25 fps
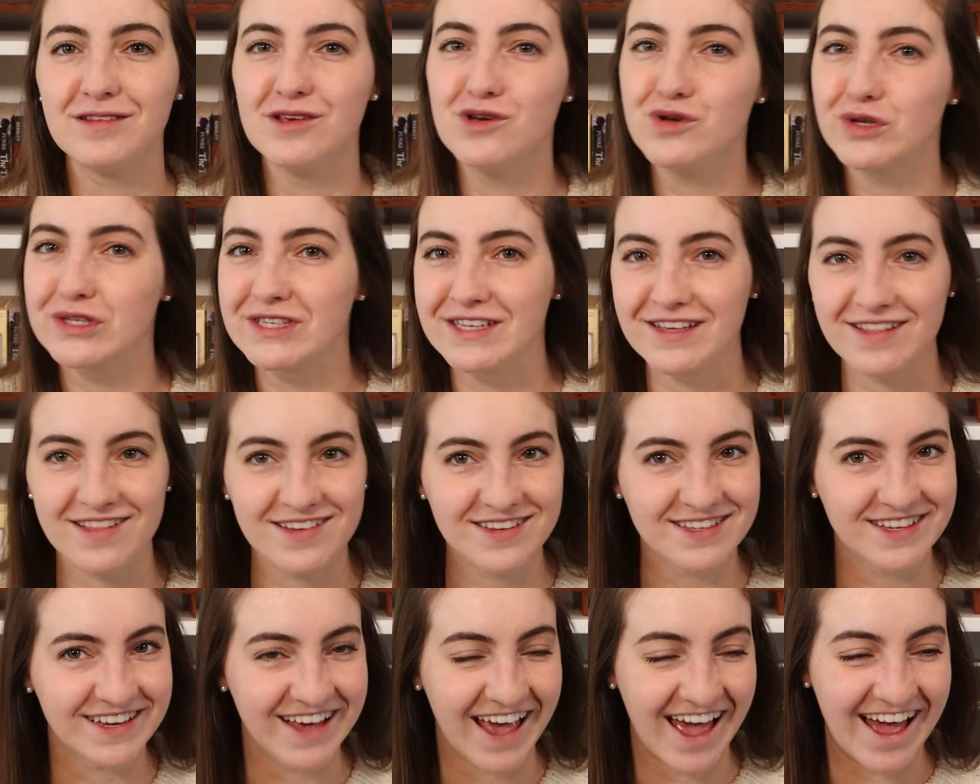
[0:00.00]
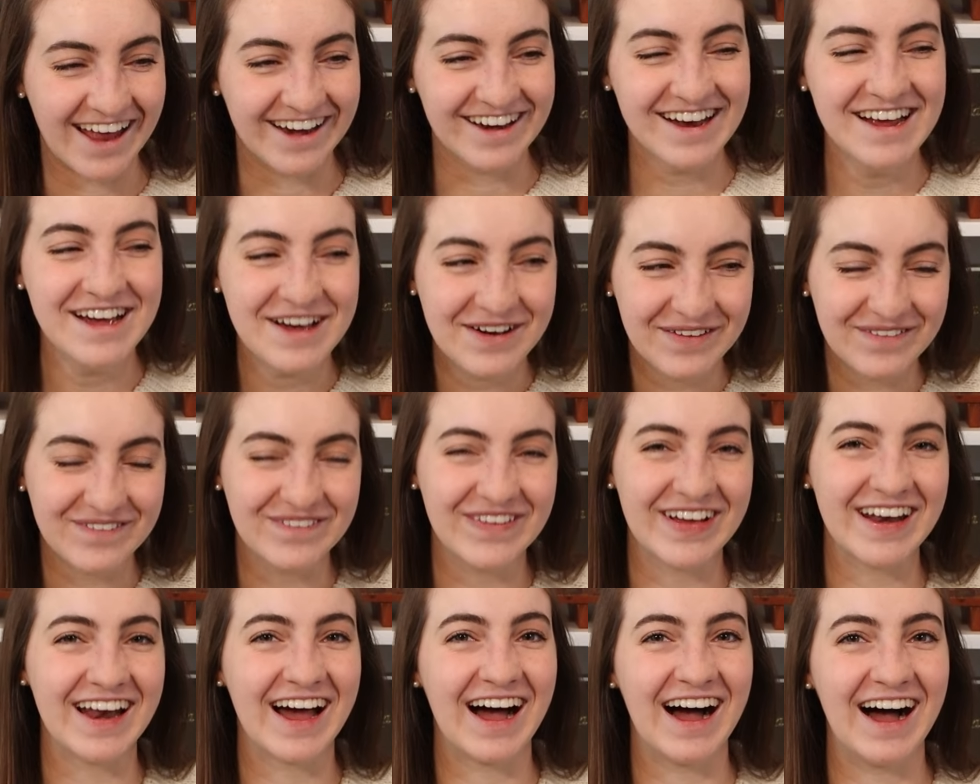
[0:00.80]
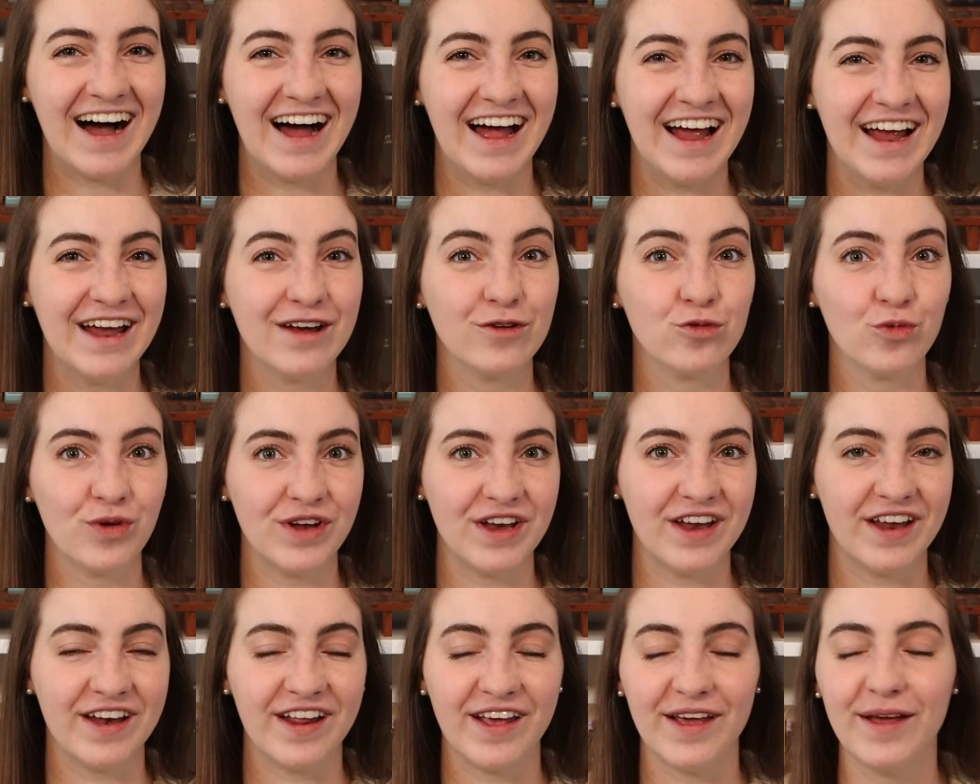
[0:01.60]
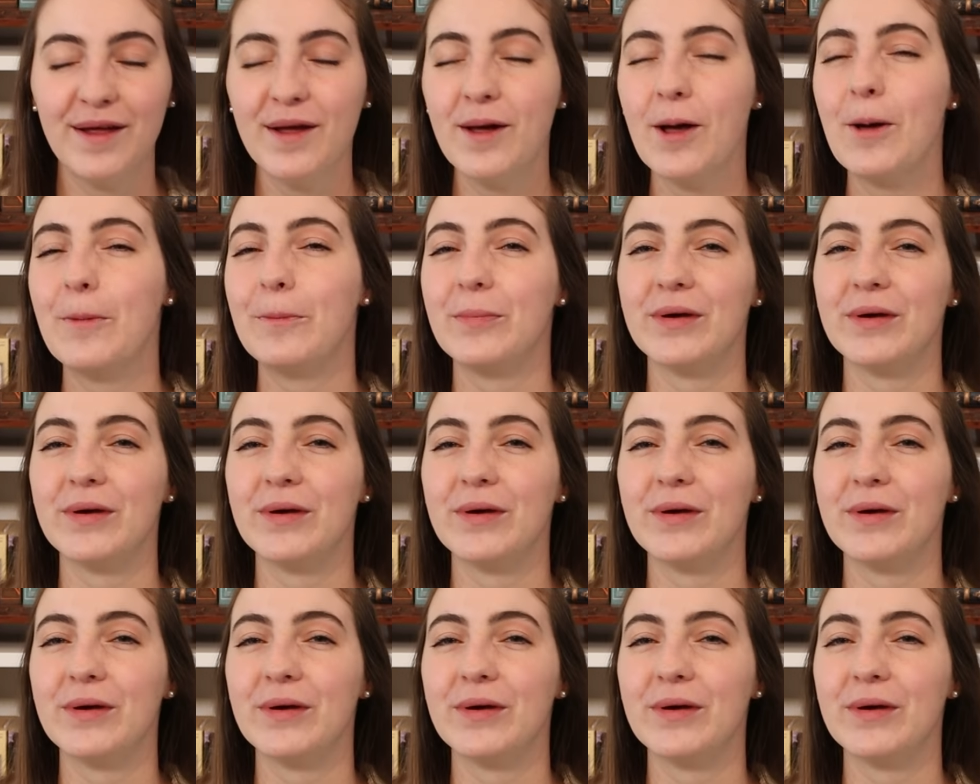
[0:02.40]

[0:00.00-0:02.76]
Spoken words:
you'll see this again when I reknit it,